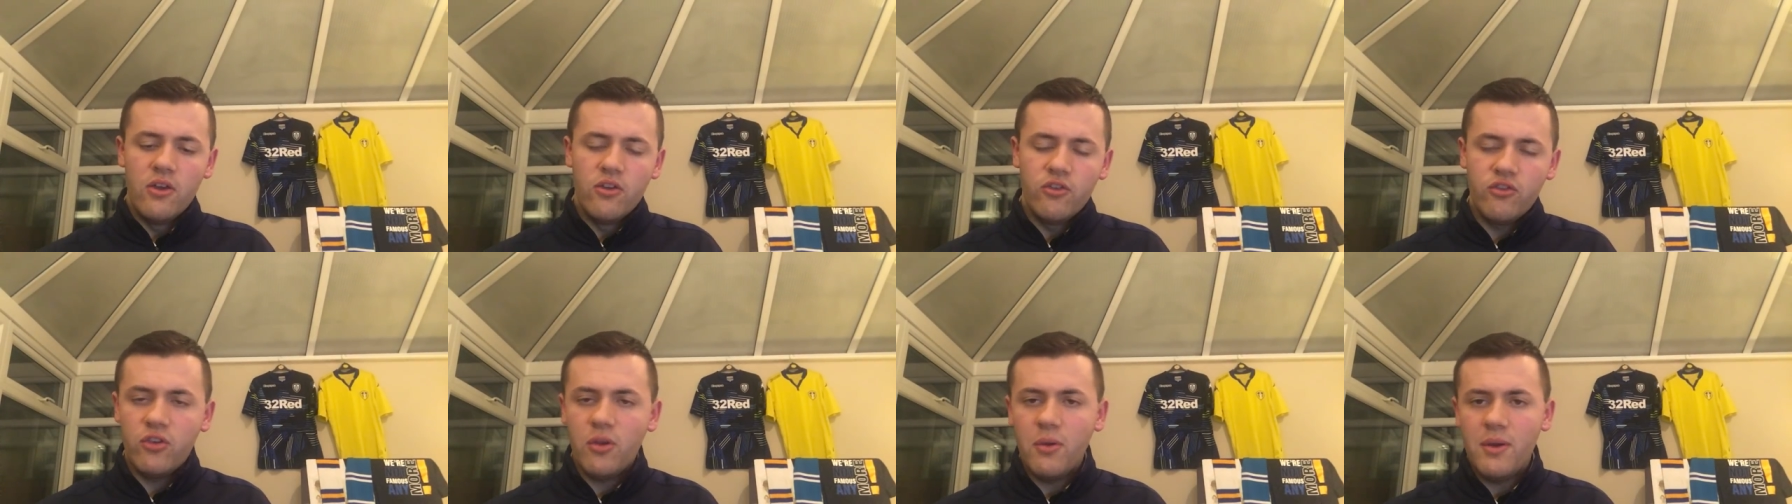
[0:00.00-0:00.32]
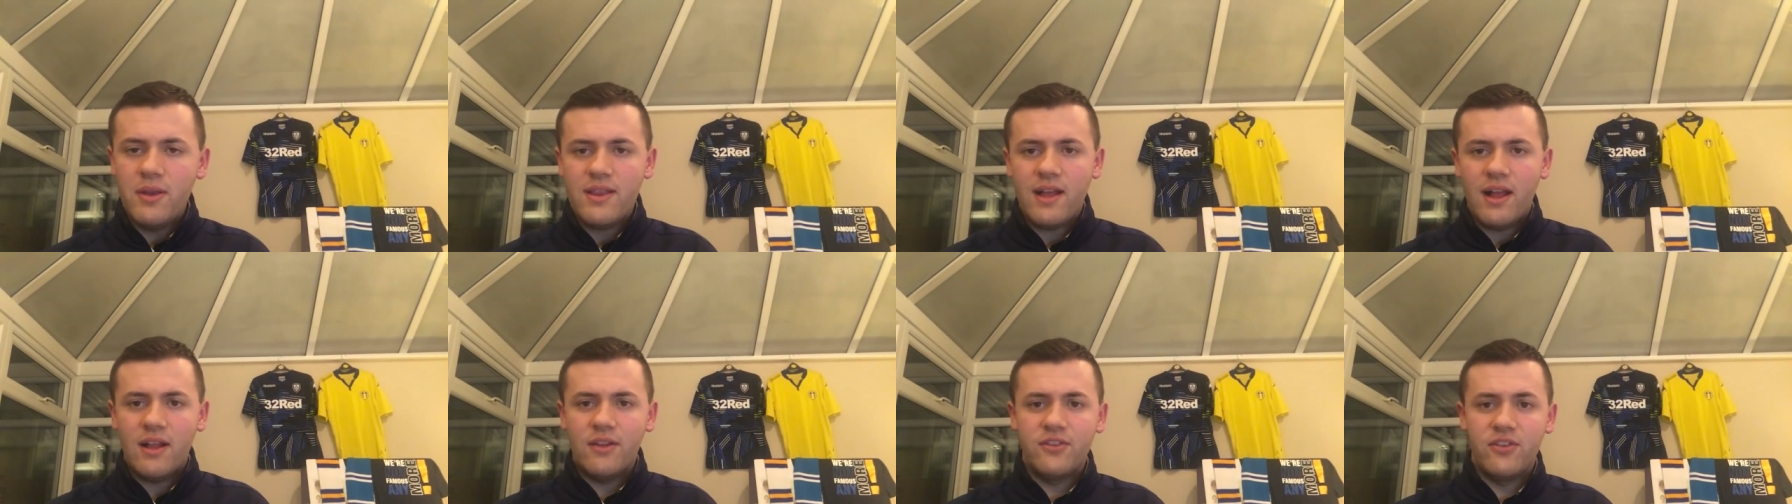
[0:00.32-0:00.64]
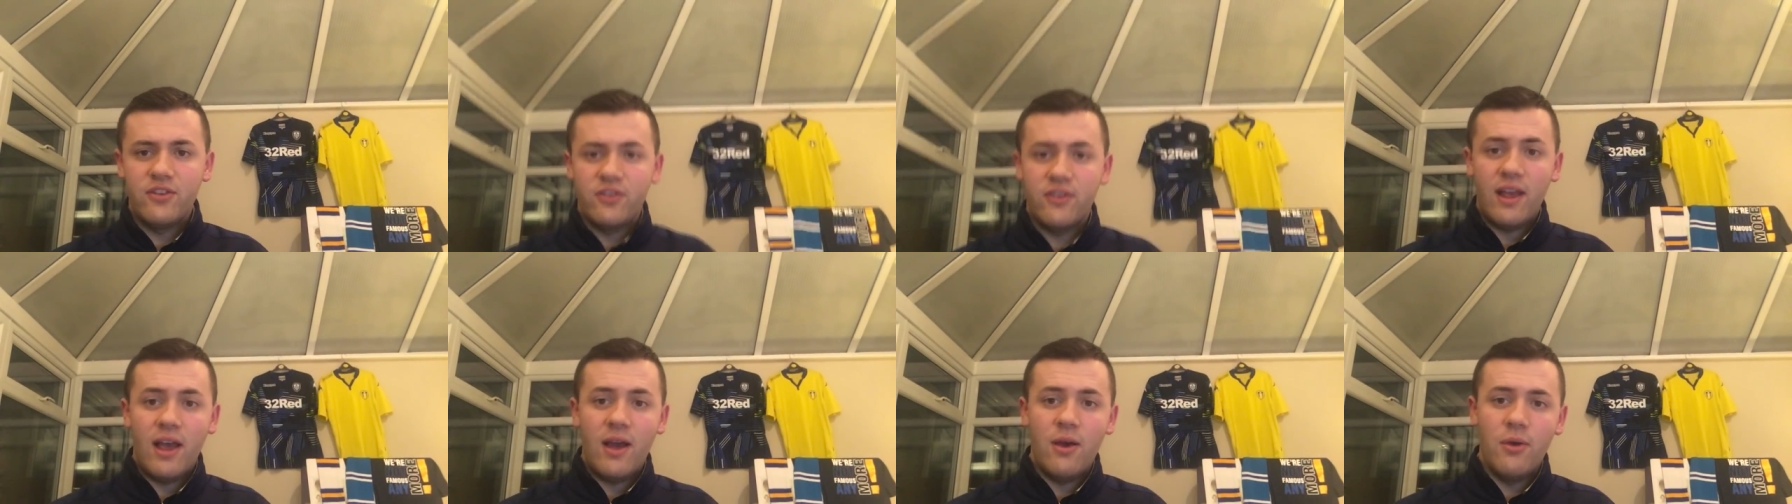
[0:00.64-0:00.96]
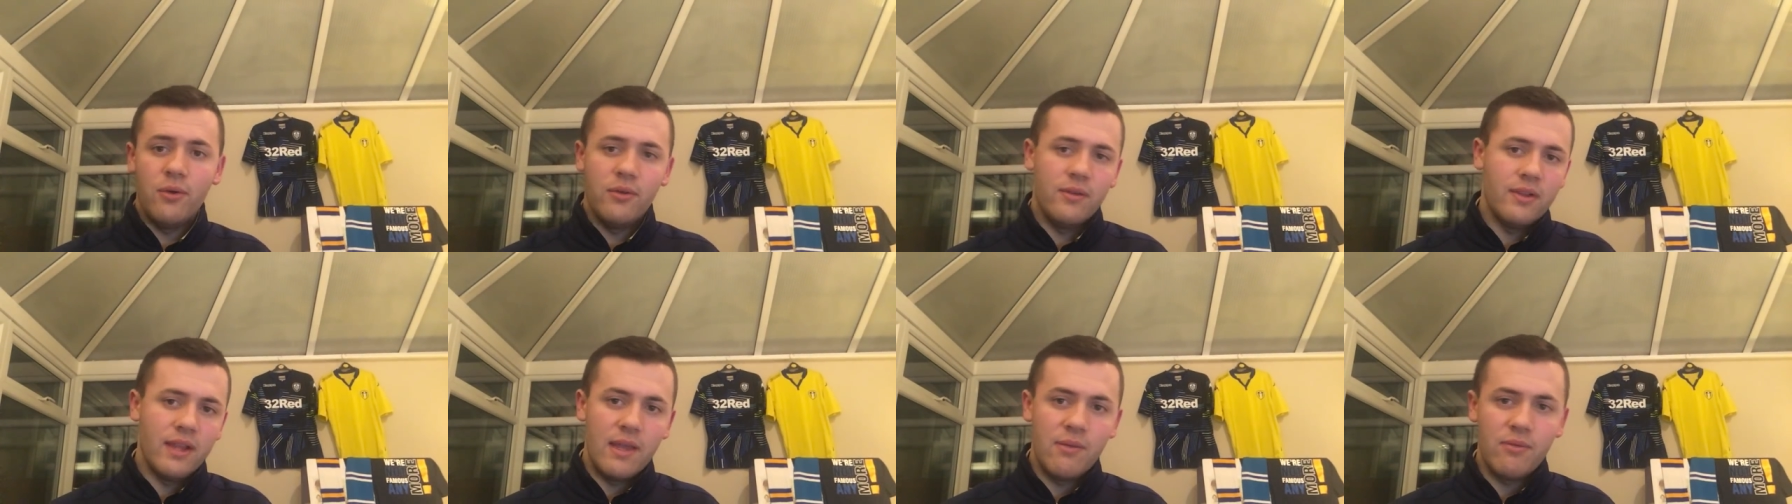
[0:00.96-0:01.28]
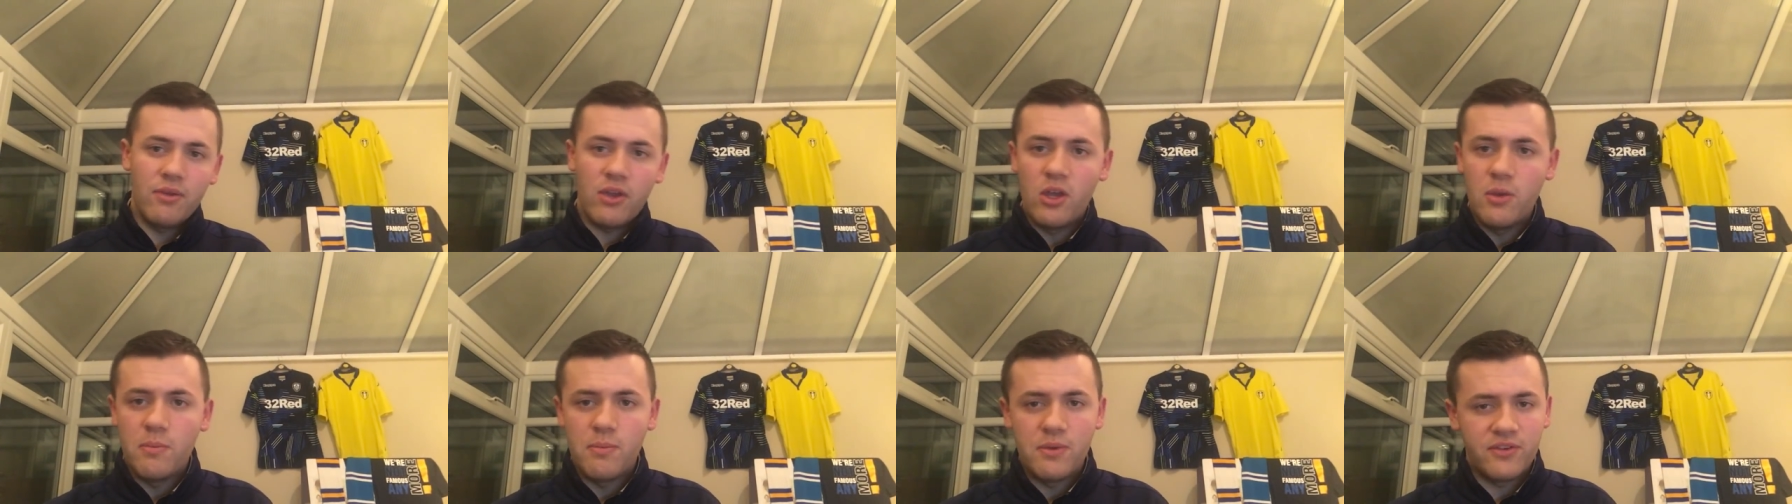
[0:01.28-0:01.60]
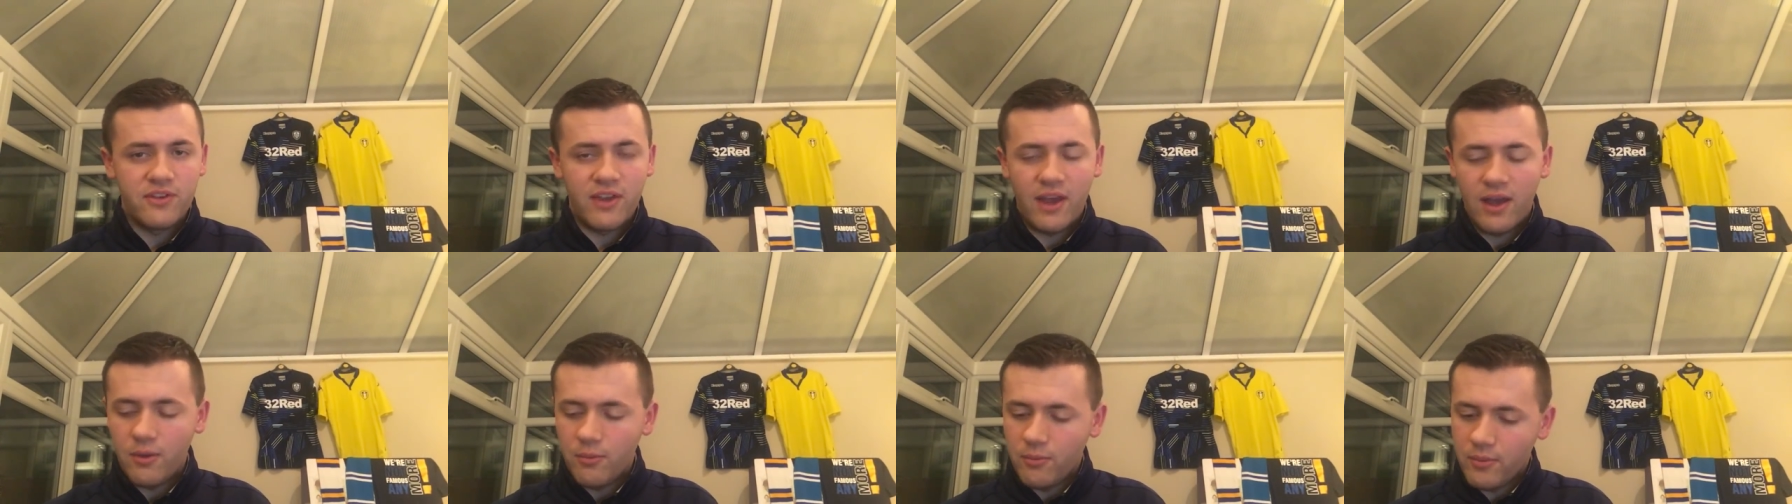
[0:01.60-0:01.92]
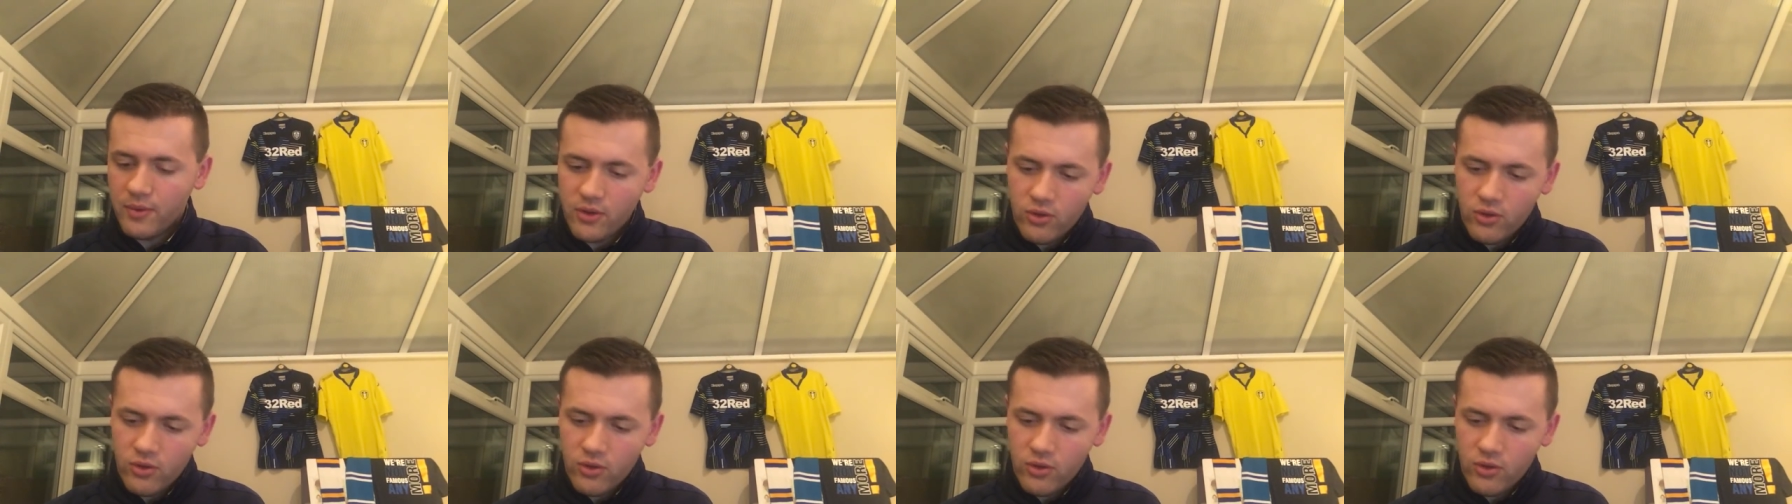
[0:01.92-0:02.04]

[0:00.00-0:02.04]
Stuart Dallas is out, Liam Cooper's out.